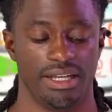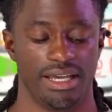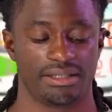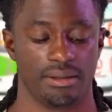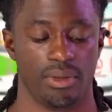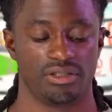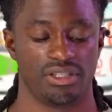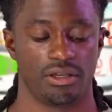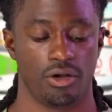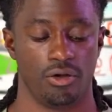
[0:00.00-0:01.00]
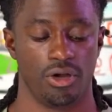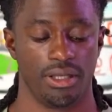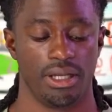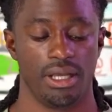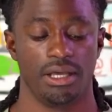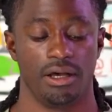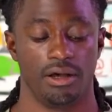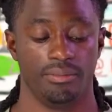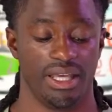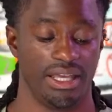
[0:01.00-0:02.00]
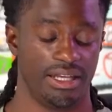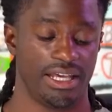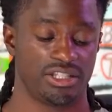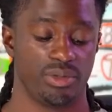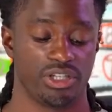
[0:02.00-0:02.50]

index, a multi-coin index.